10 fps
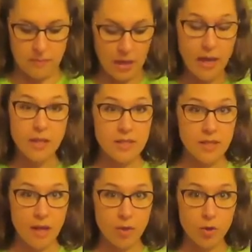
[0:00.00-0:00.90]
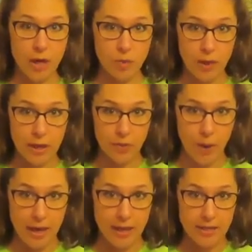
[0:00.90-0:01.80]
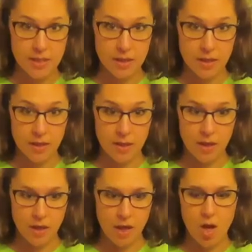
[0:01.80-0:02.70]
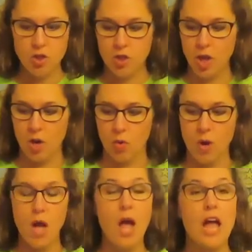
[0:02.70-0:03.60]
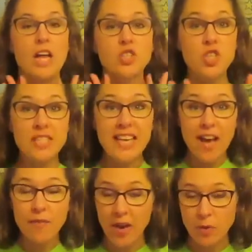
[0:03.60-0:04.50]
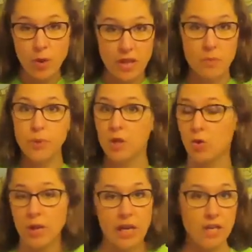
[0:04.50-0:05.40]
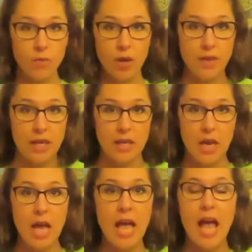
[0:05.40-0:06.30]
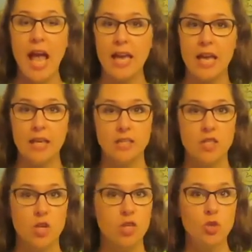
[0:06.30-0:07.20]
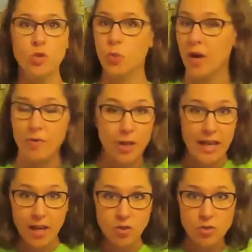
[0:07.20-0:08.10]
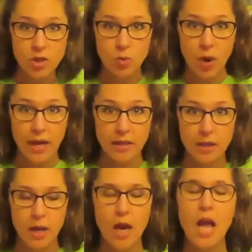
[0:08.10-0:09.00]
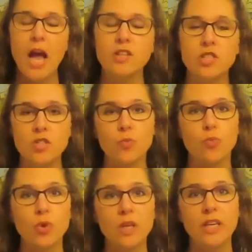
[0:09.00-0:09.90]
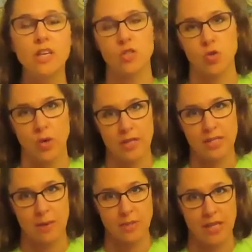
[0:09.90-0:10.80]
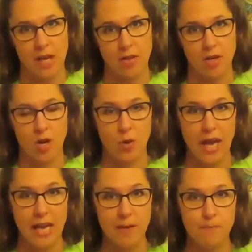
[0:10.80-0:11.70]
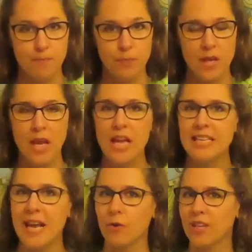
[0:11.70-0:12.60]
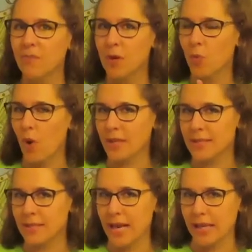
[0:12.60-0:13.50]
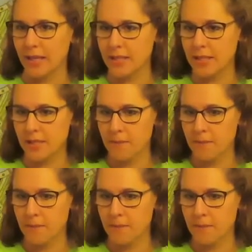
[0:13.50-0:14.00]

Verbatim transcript: And it's another great wreath, right? So just have fun with it, be creative with it, and use whatever candles you want, and just really enjoy the time together, okay? Now give me one second.